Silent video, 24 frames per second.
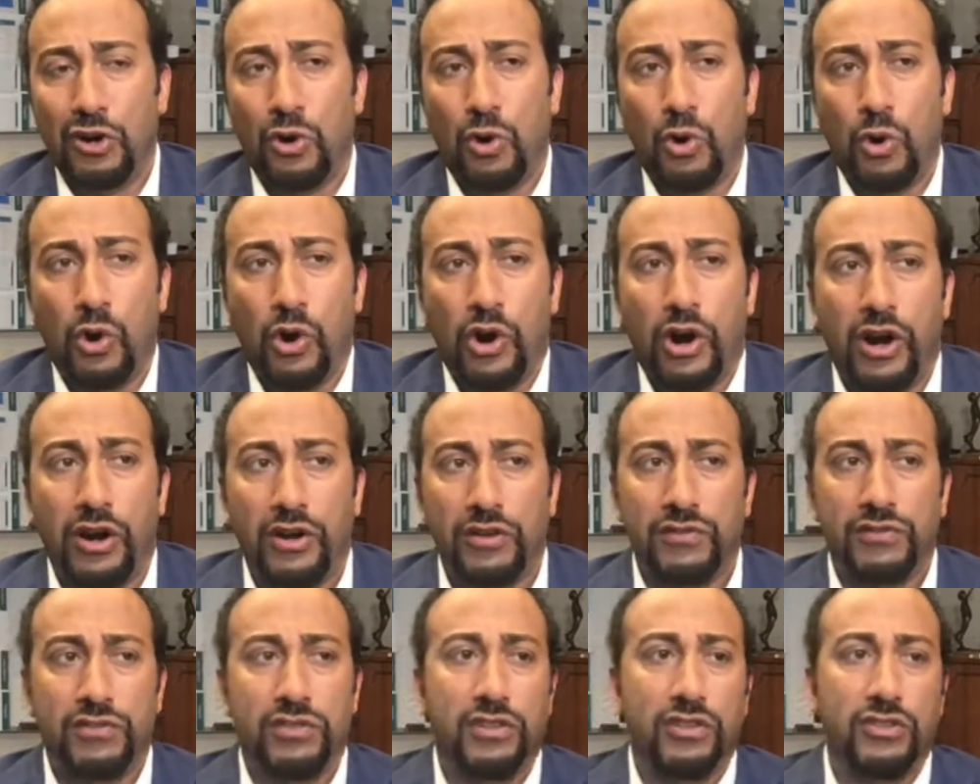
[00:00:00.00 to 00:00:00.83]

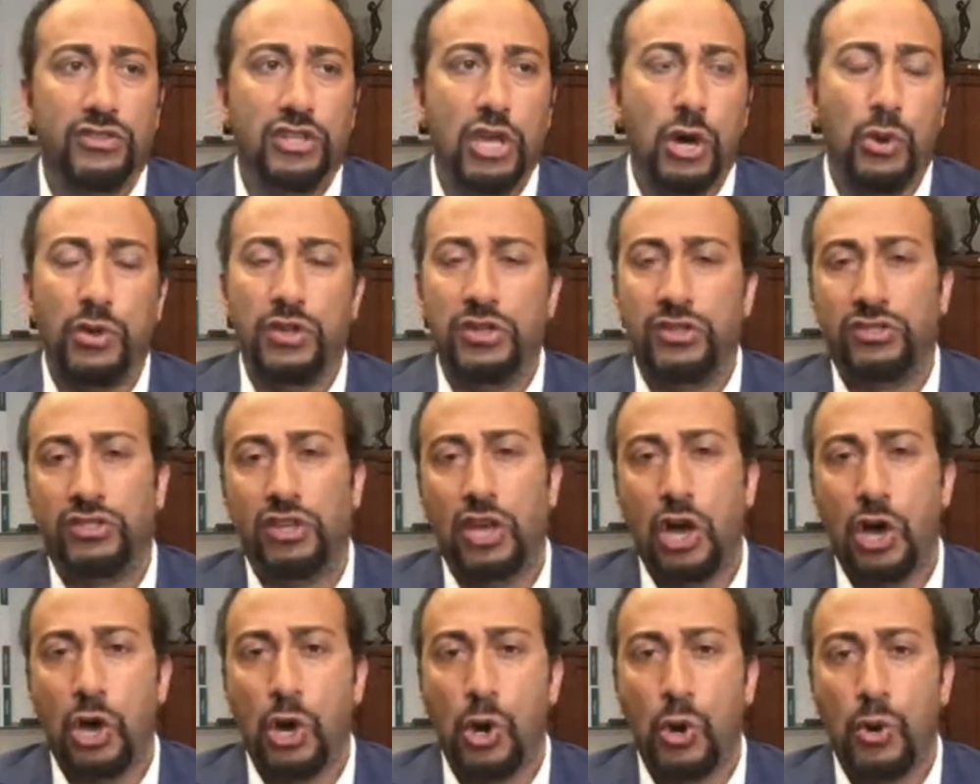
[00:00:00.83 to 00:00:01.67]
or so and
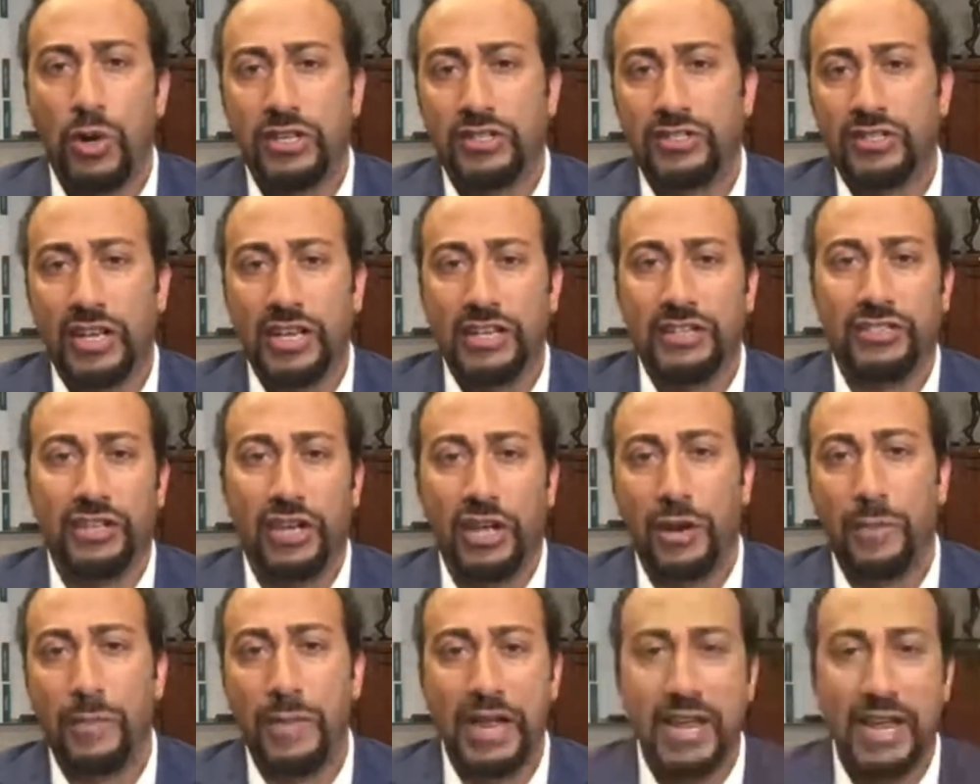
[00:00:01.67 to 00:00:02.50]
so is is
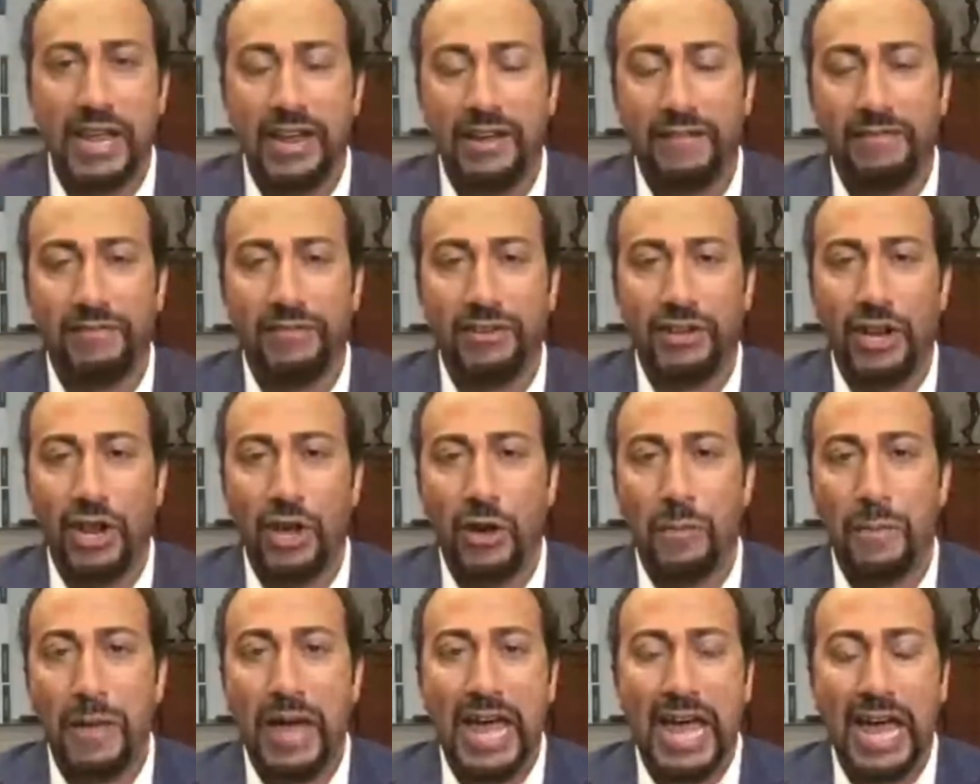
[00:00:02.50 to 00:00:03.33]
going to be you
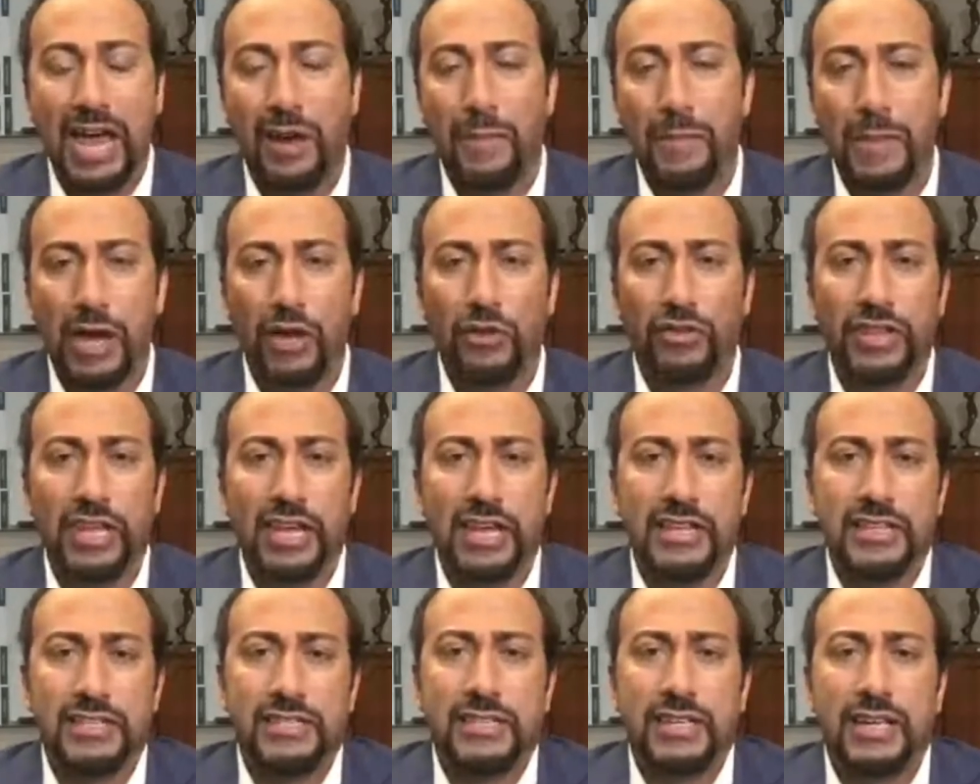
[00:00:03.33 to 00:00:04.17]
know mad about
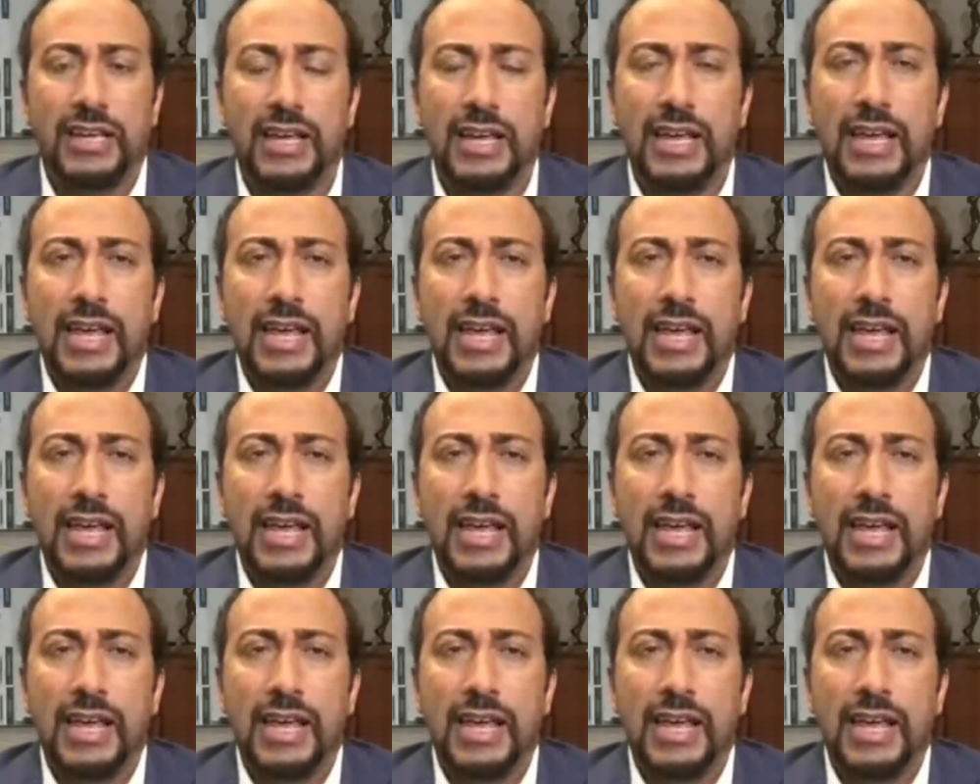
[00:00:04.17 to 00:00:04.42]
this.